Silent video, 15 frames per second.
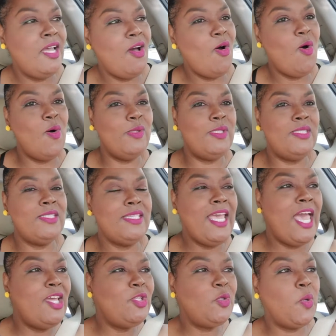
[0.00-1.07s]
on
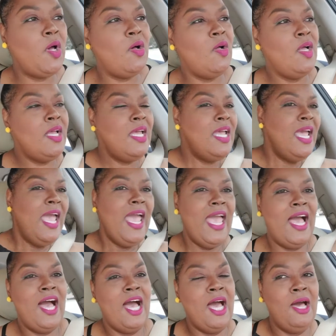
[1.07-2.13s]
schedule,
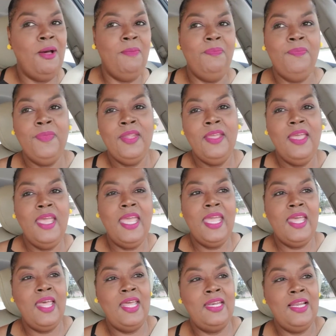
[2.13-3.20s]

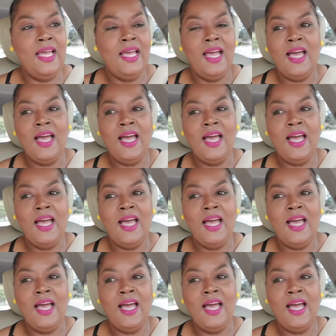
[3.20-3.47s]
and